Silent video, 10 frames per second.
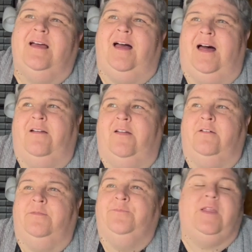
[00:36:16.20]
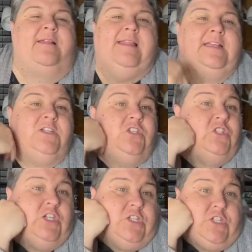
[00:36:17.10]
I don't know, let's just
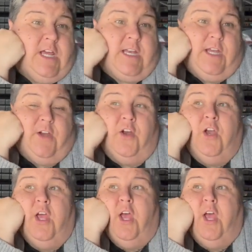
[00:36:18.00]
chit chat here.